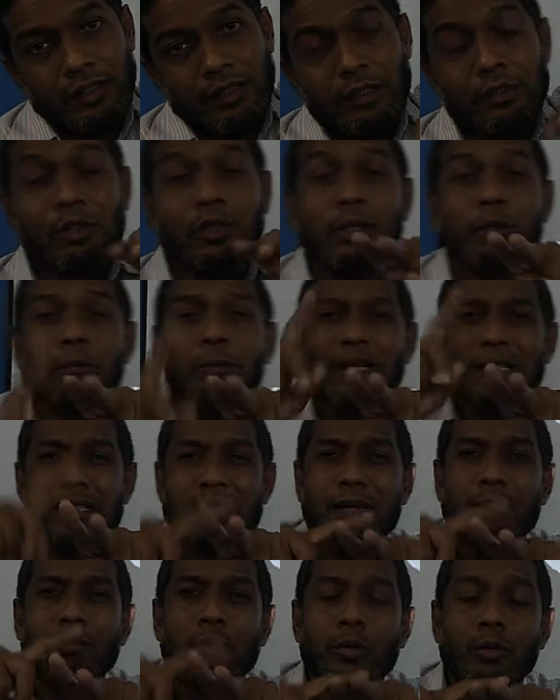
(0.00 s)
So you
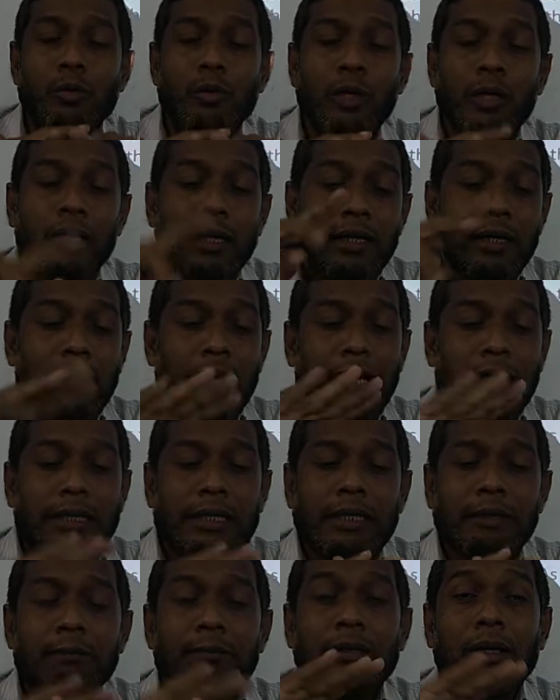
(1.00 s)
must have to
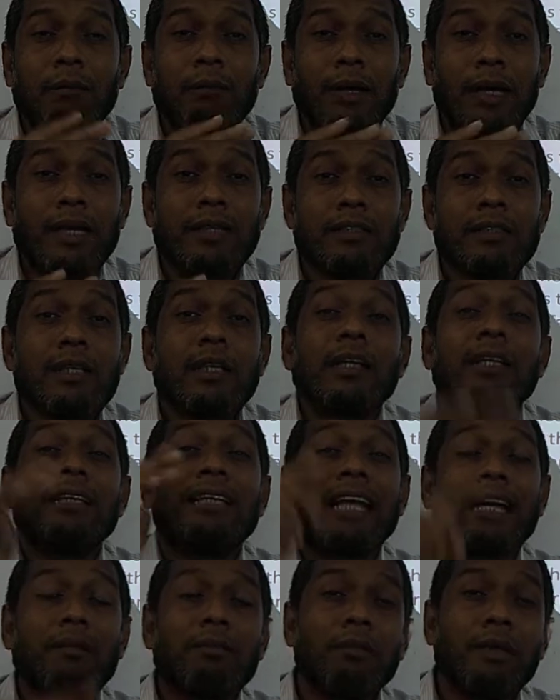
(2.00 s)
keep the balance.
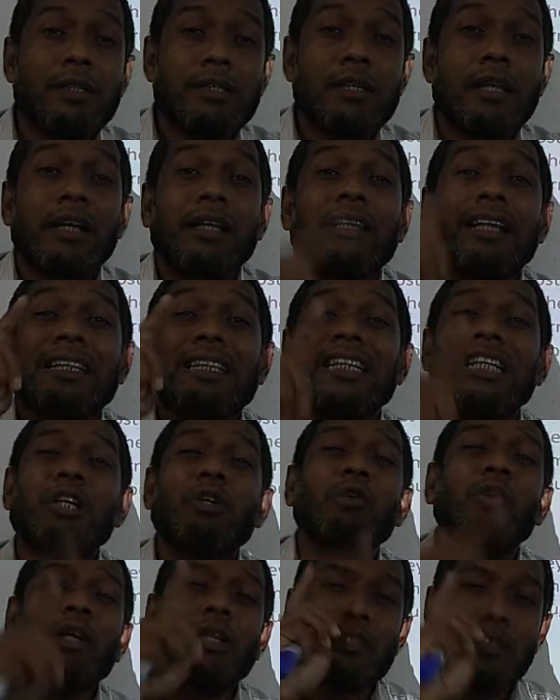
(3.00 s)
That means the
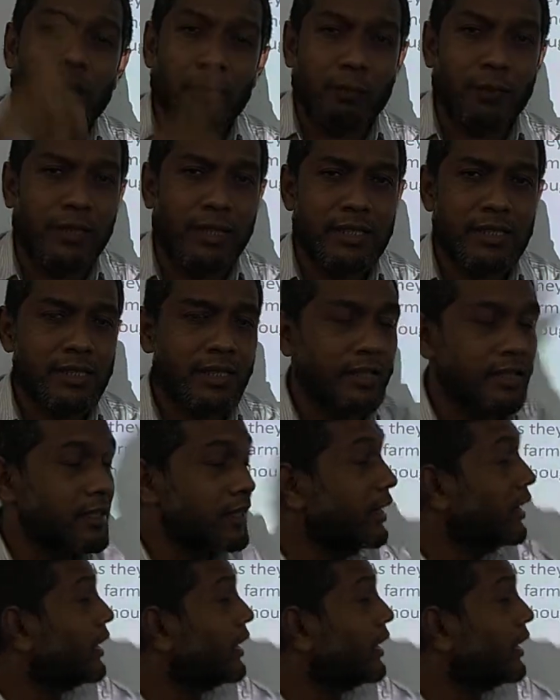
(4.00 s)
sequence of tenses